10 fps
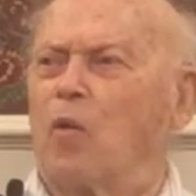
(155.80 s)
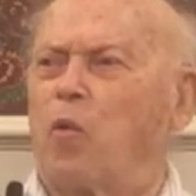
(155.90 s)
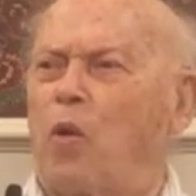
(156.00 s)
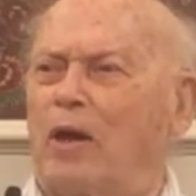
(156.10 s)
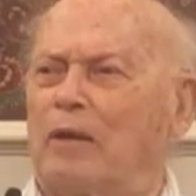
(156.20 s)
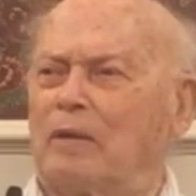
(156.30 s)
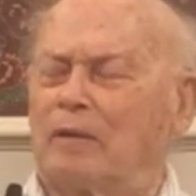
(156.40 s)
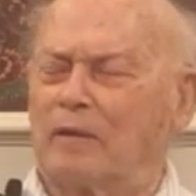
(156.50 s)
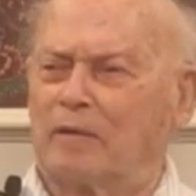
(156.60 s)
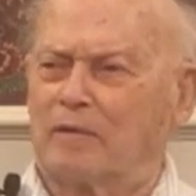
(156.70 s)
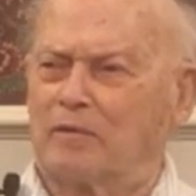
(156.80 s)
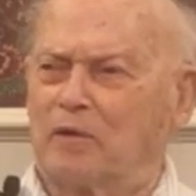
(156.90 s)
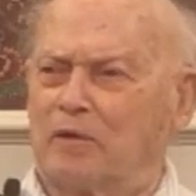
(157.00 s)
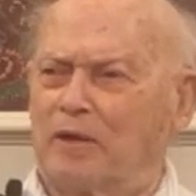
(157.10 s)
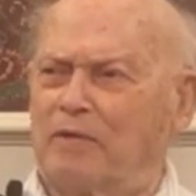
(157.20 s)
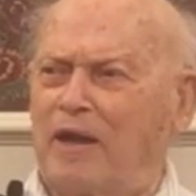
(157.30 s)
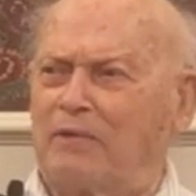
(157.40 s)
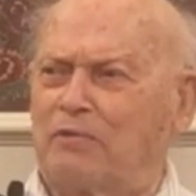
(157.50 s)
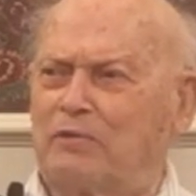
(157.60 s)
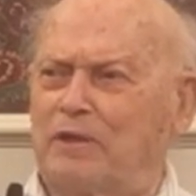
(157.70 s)
while during that
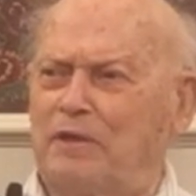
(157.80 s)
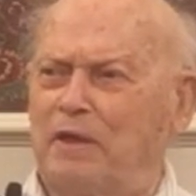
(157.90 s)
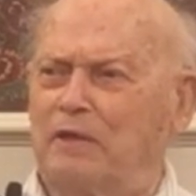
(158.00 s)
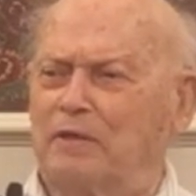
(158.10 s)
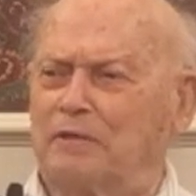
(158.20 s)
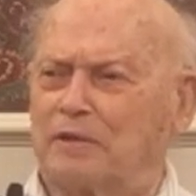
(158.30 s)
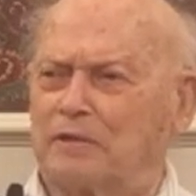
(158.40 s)
3 years,